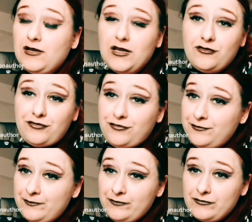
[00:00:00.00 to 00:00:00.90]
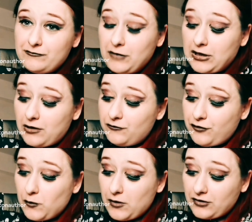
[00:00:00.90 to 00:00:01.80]
love my
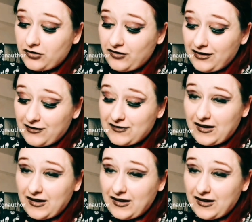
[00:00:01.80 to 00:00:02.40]
comfort watches,